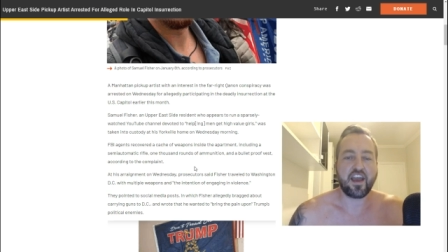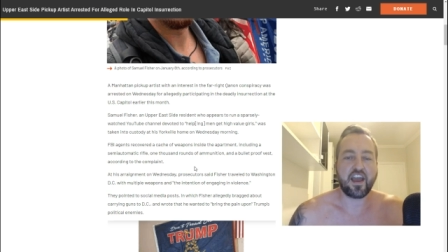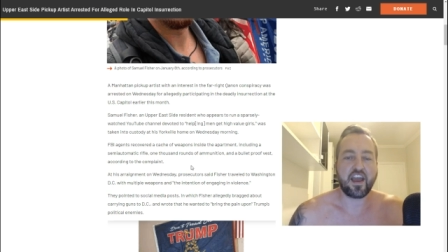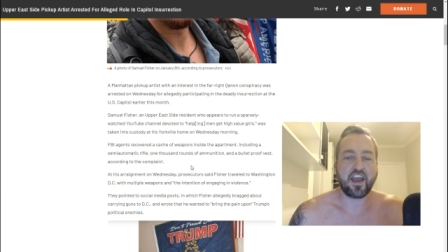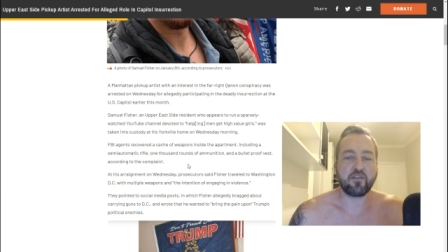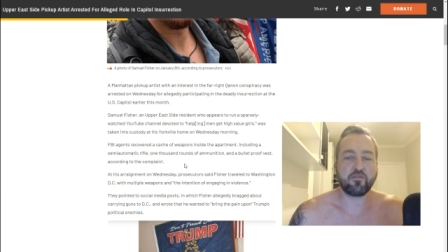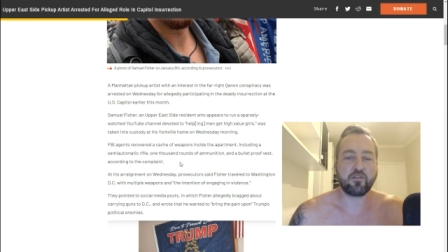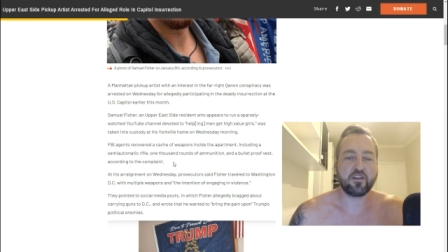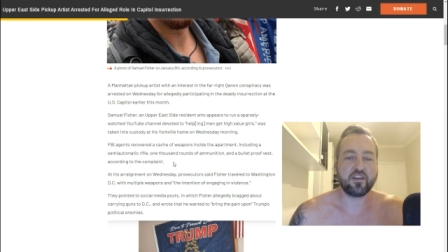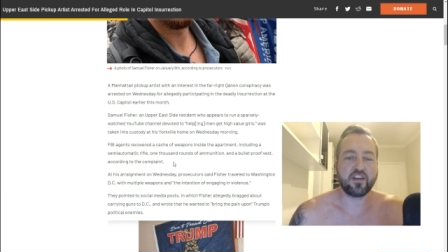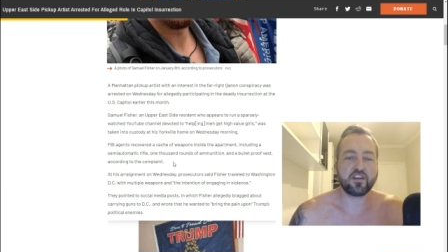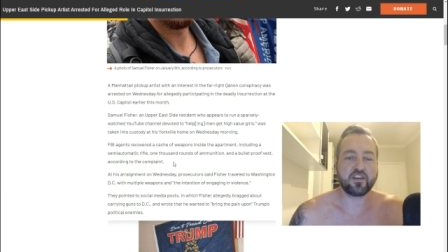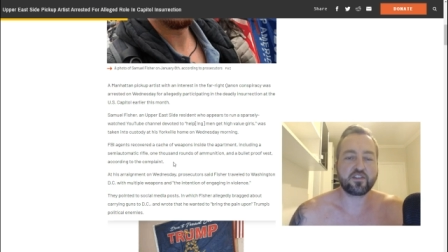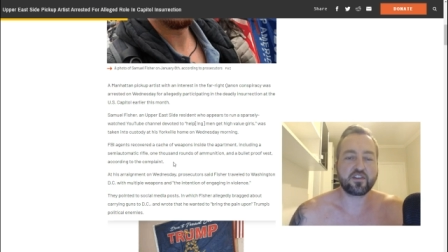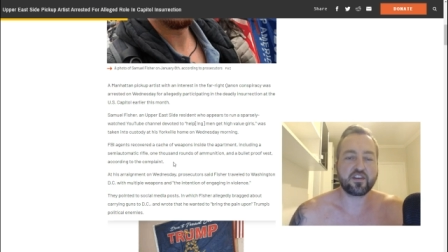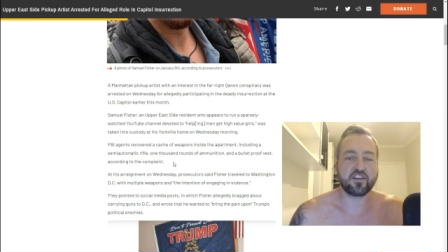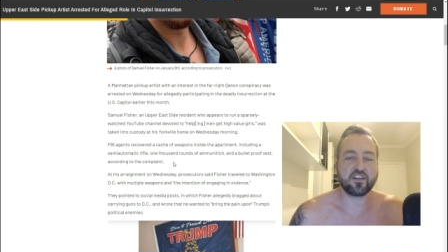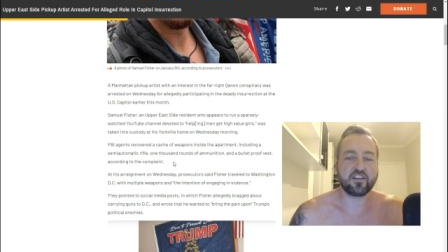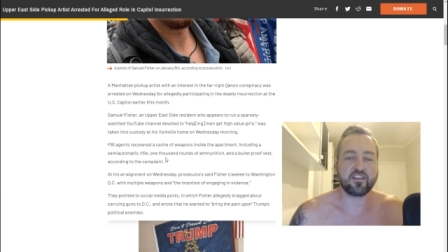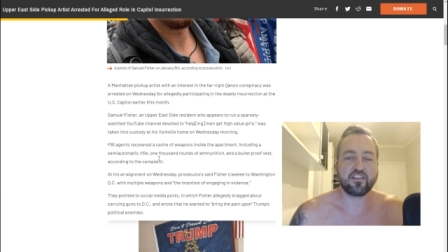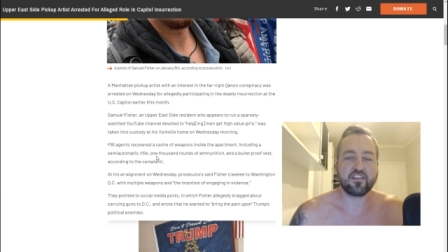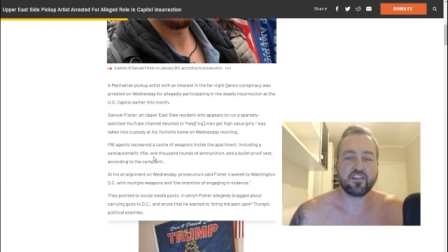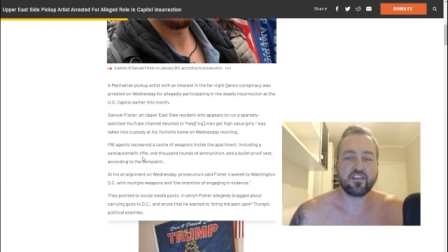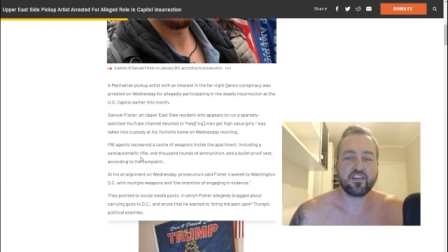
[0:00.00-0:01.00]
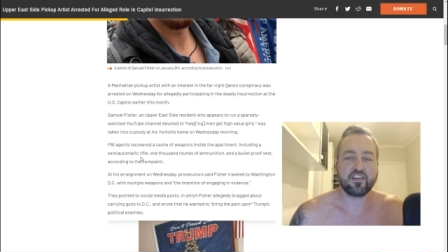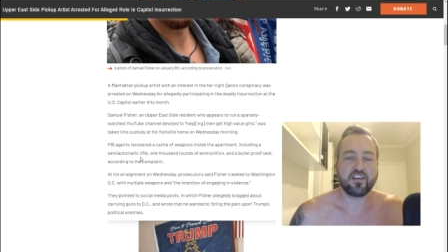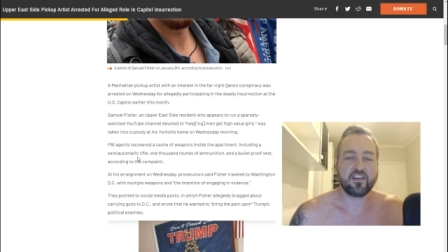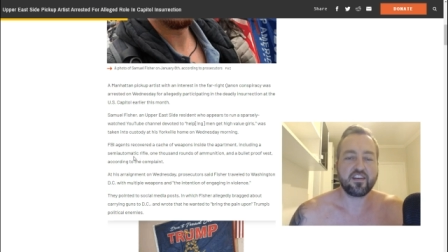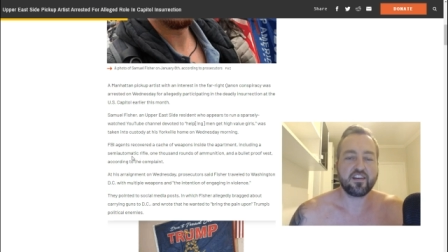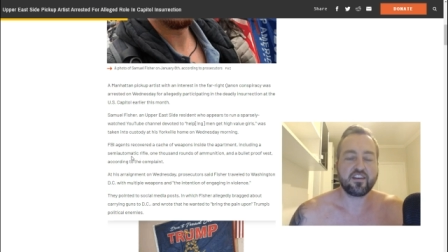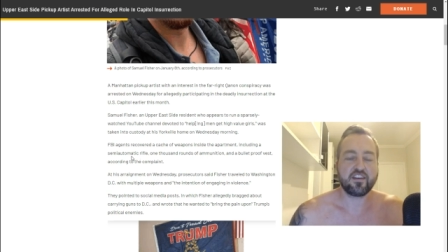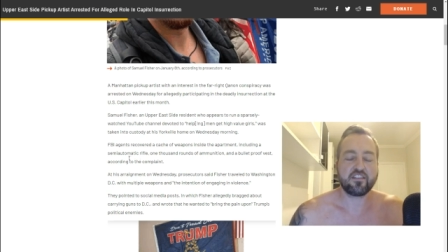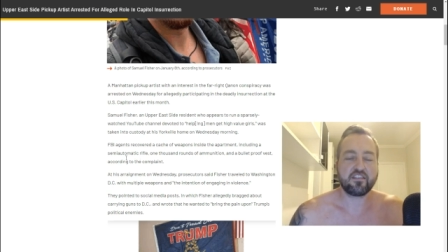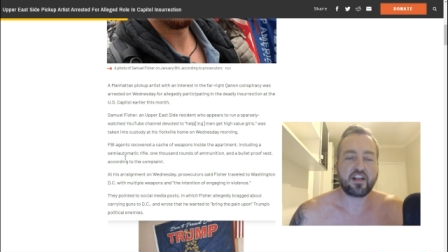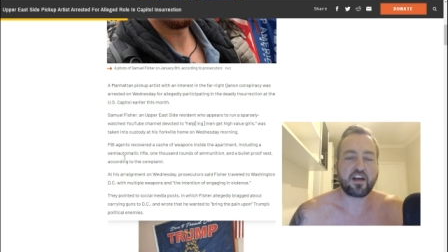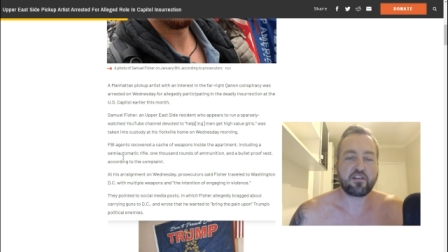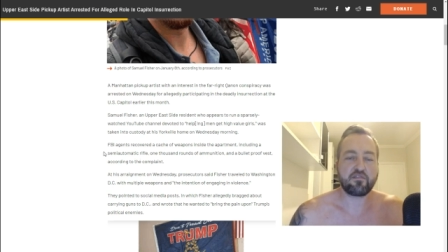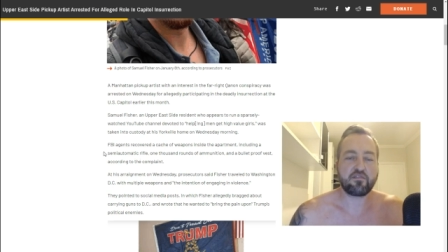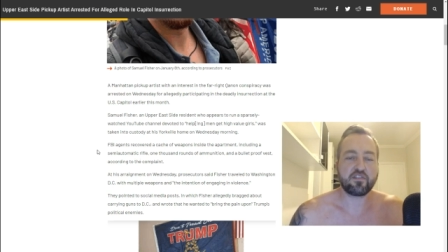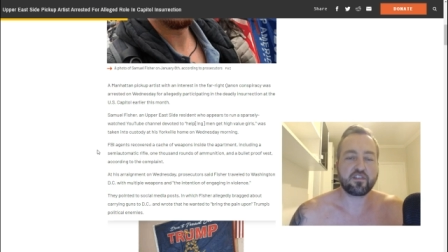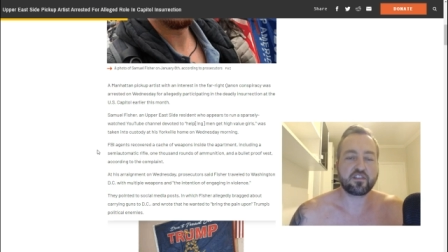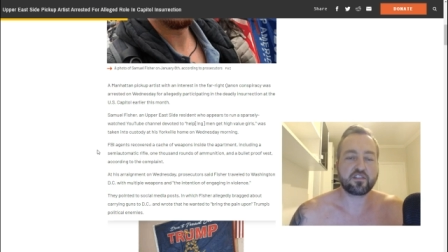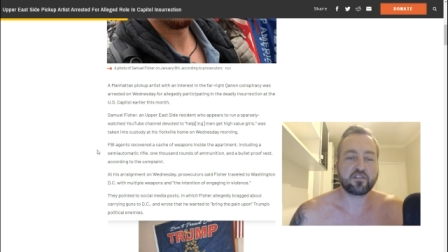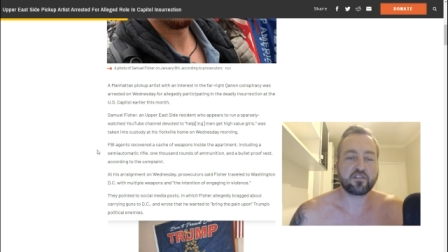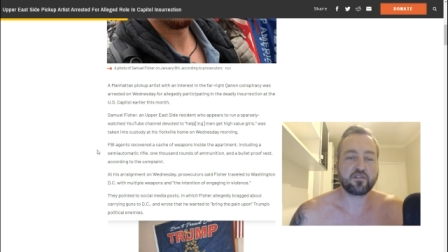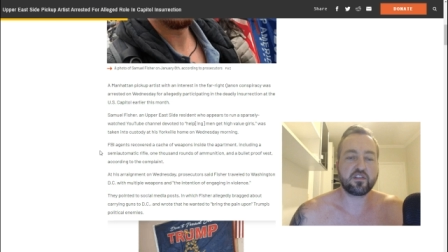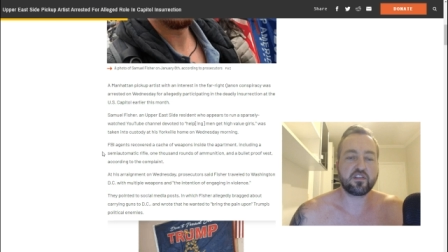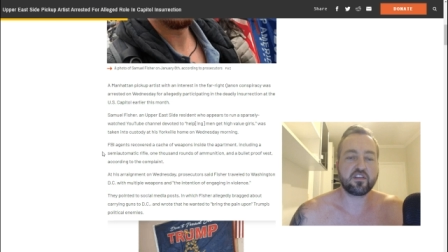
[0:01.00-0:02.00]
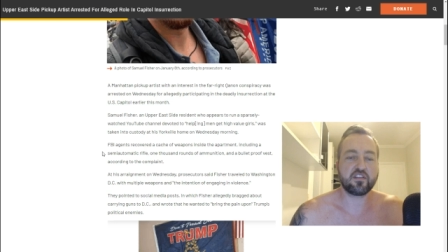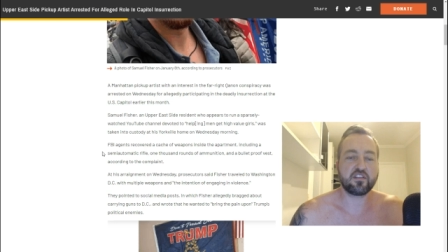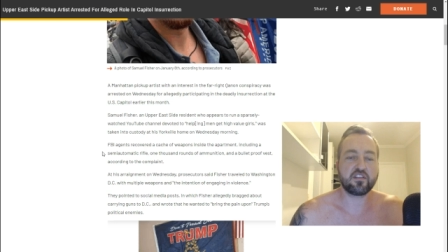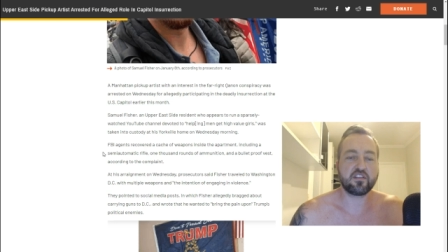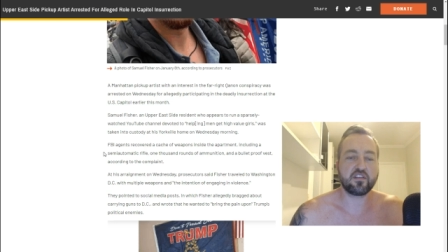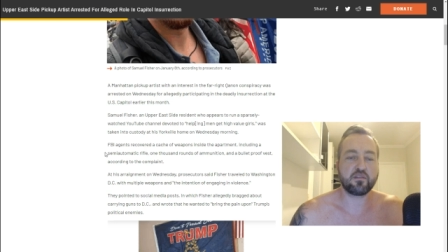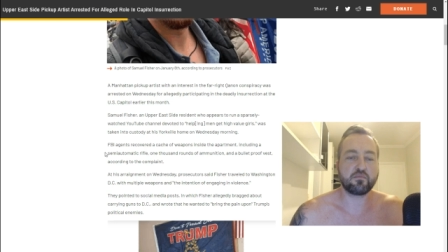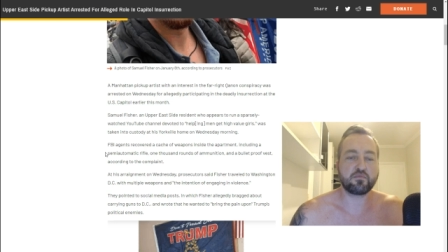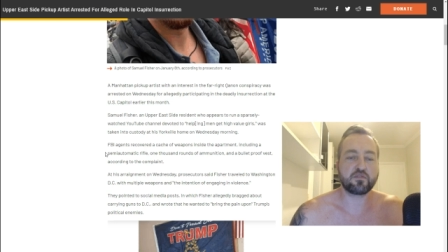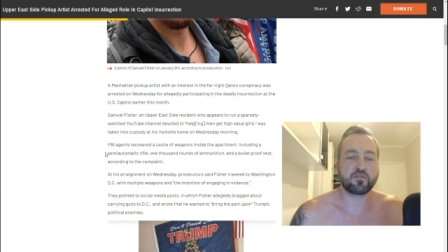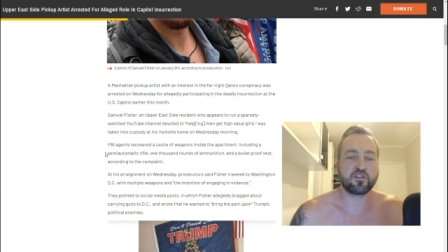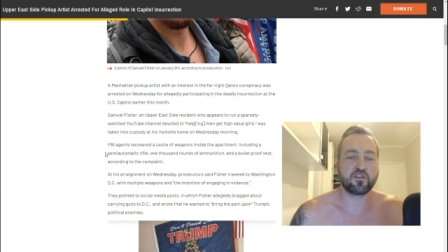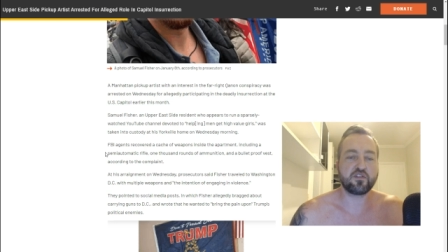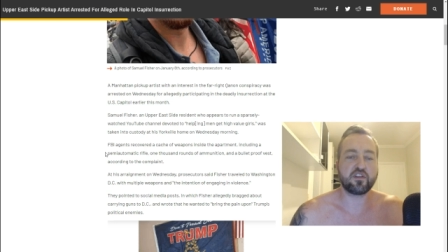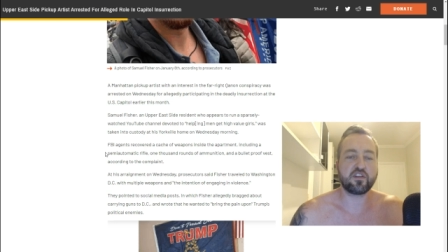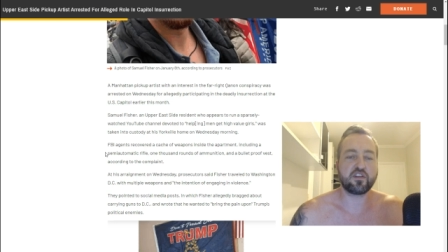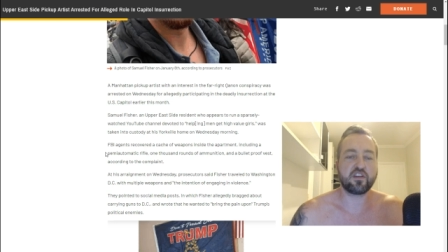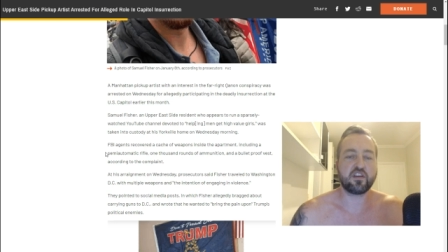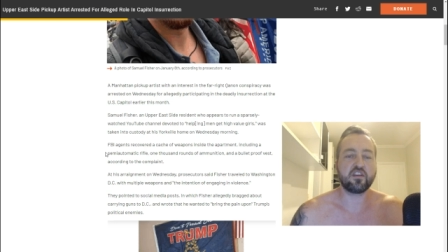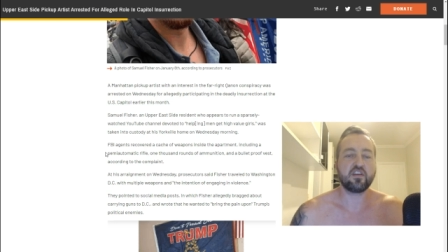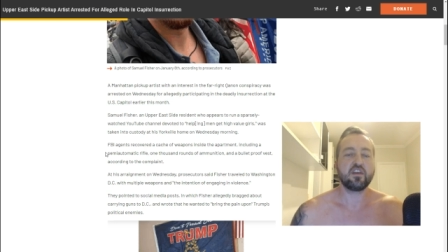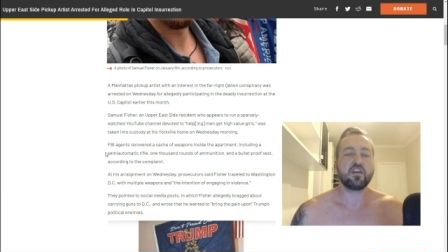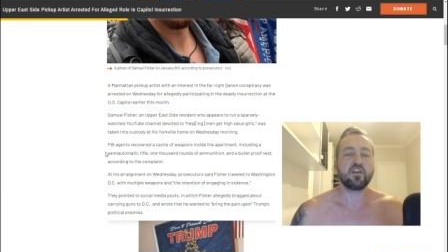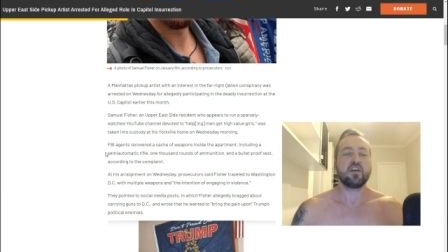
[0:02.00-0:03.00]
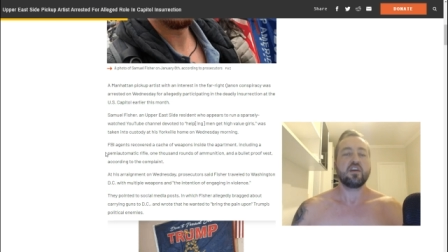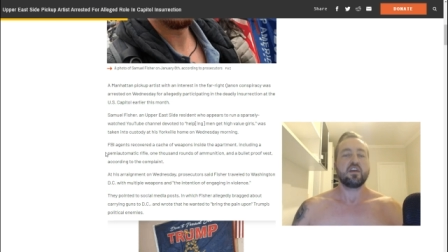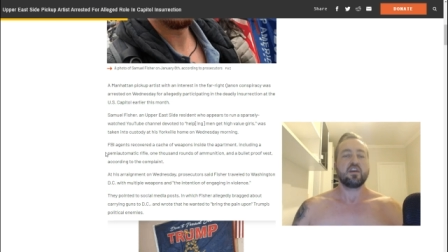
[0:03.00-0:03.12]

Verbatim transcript: ammunition, I'm laughing due to the, the absurdity,